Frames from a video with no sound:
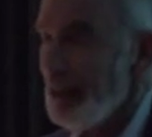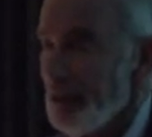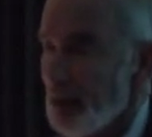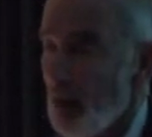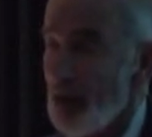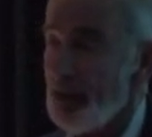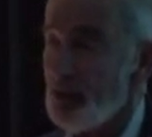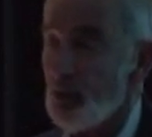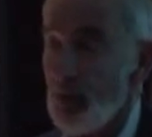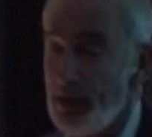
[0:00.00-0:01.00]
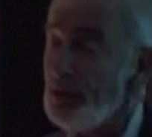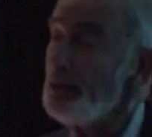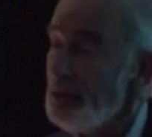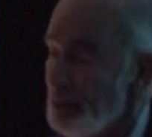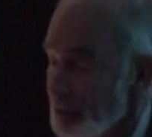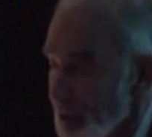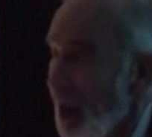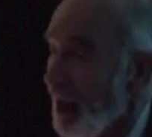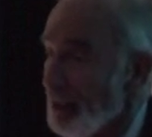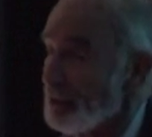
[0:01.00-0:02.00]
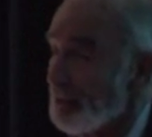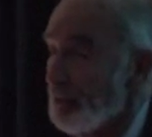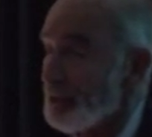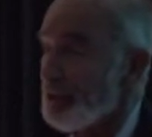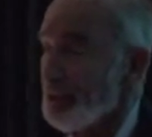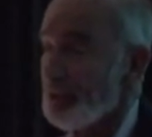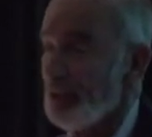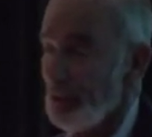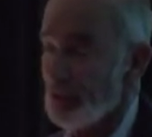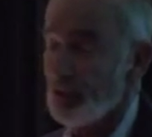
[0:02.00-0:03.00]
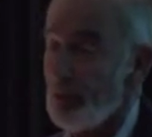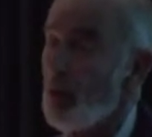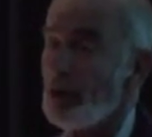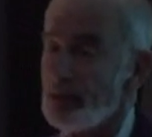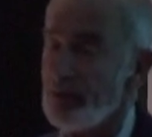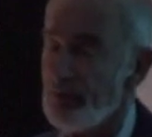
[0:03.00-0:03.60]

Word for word: there are these weird signs, for instance, in subarctic